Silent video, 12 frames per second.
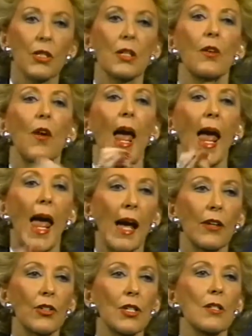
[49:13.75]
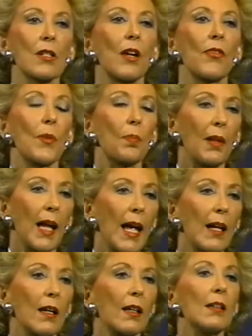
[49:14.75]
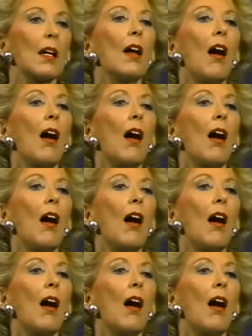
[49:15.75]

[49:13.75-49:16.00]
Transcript: so actions on the planet